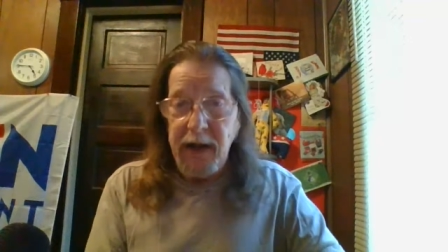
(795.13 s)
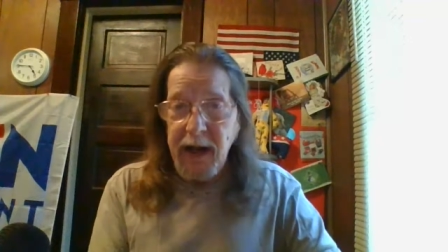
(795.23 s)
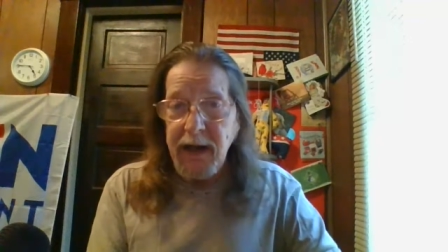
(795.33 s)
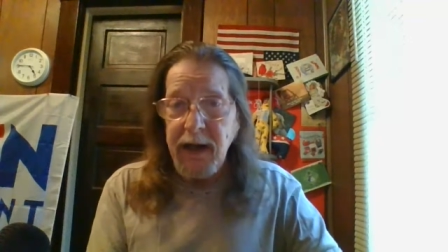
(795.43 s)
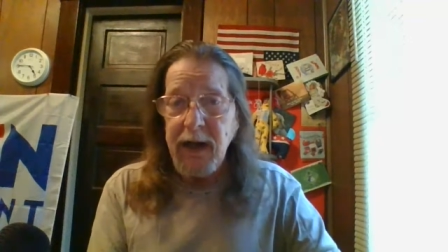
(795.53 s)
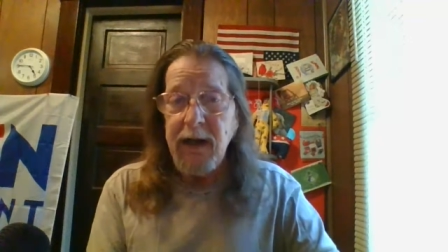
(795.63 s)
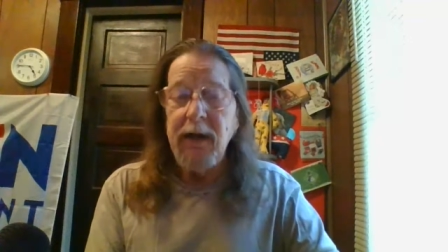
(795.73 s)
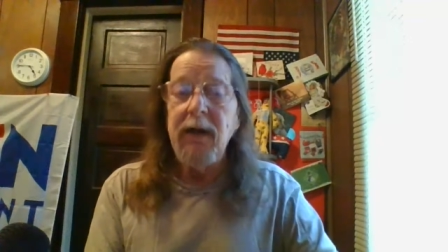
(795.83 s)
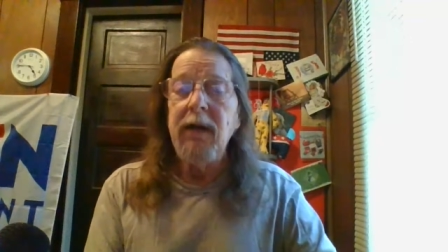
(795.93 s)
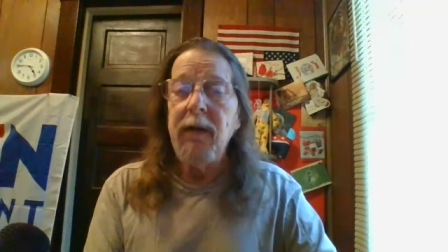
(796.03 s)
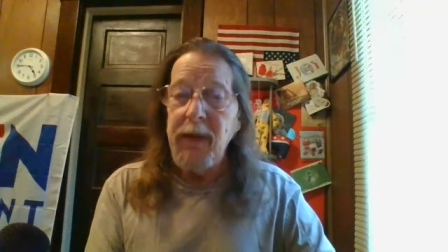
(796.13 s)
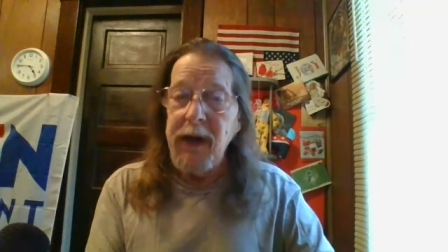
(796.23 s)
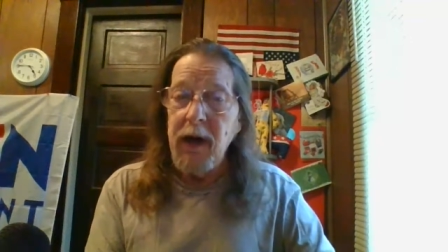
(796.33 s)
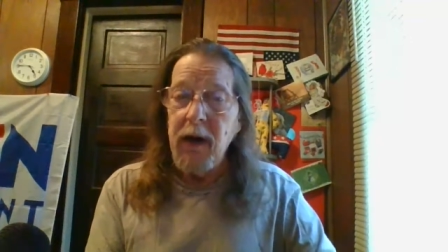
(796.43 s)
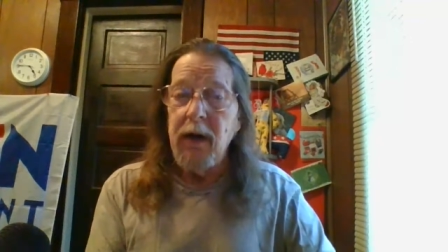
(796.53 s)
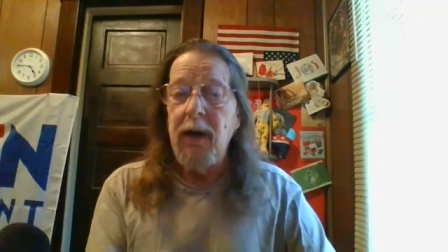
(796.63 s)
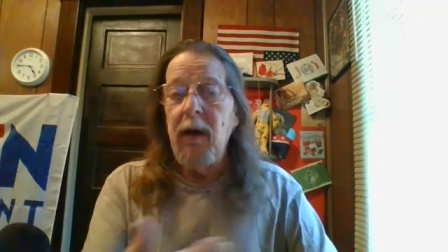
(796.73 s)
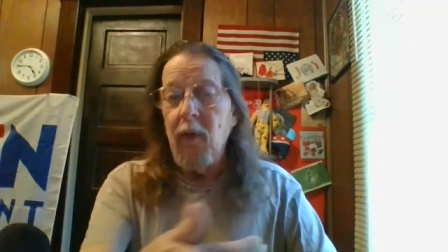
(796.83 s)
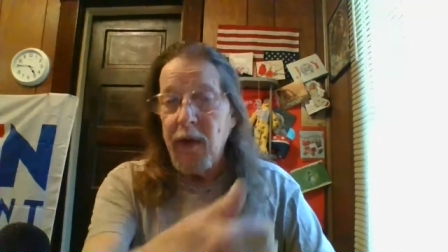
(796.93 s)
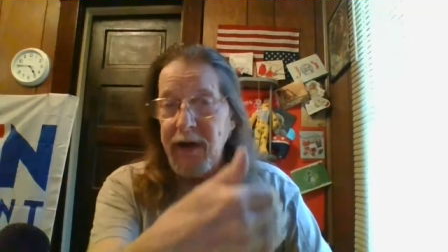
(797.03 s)
They hit the mirror.
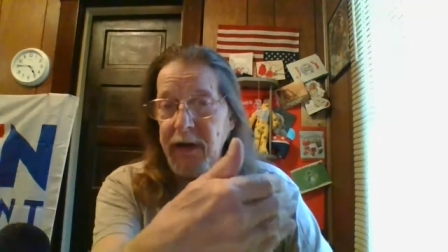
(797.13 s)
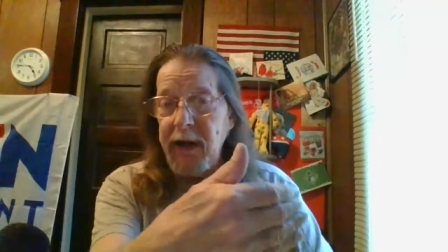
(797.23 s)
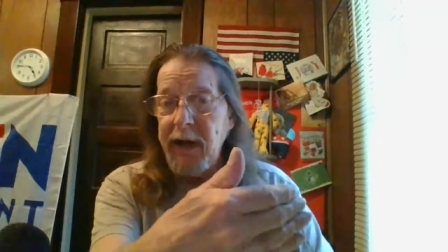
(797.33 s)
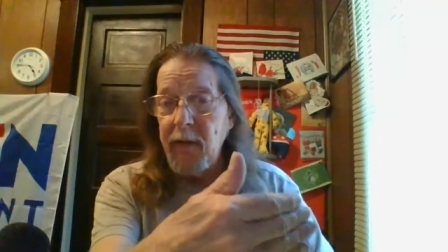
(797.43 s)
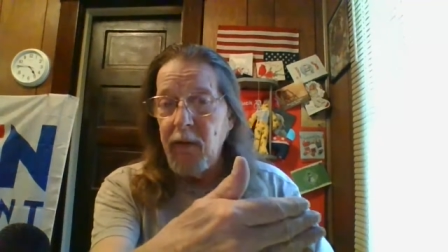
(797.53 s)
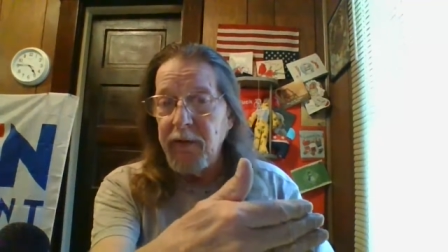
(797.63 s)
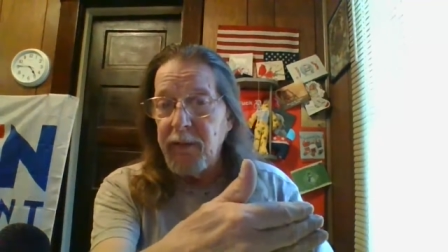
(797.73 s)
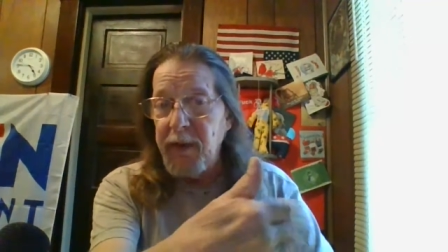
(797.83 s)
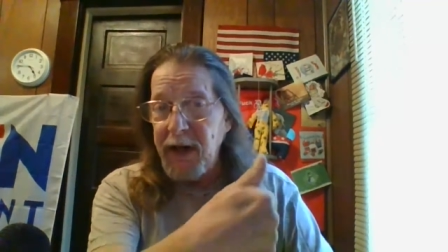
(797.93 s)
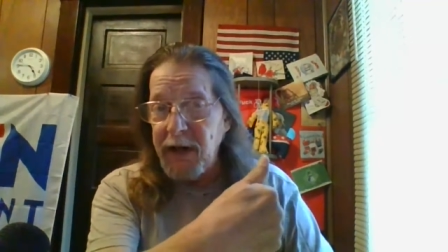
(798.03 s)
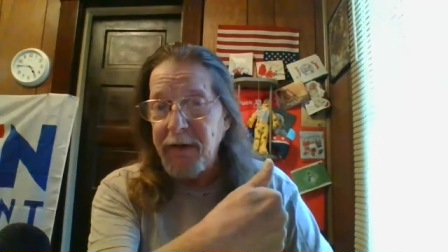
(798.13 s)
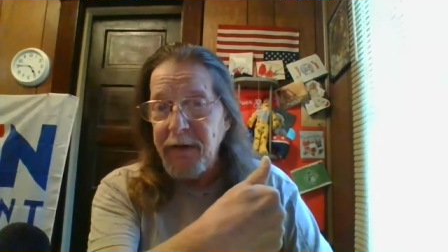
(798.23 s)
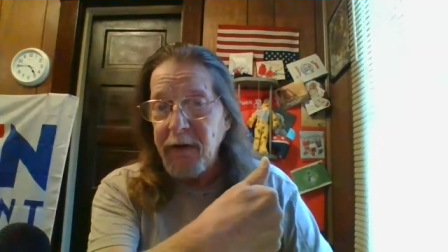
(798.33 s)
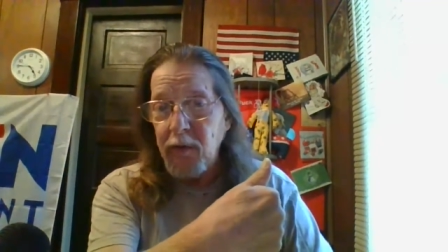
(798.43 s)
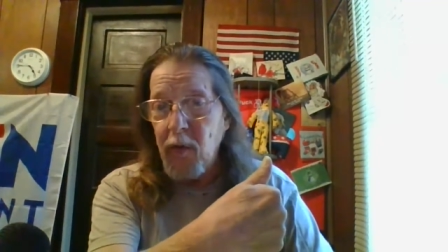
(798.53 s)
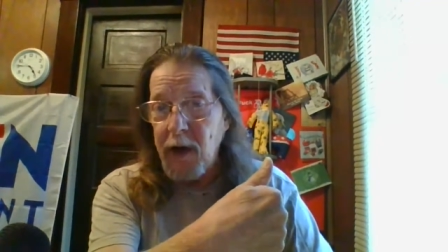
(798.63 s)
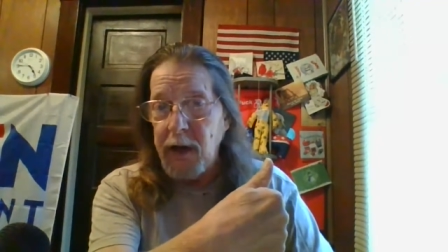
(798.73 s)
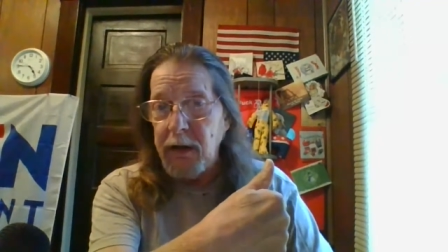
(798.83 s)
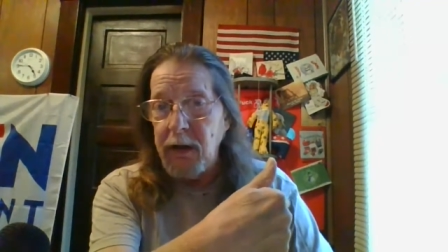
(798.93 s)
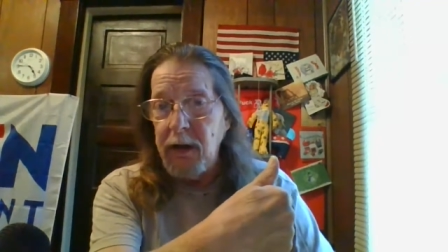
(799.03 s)
What it did was bend it this
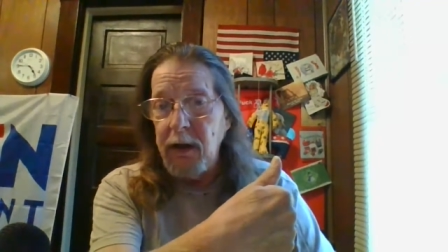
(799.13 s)
way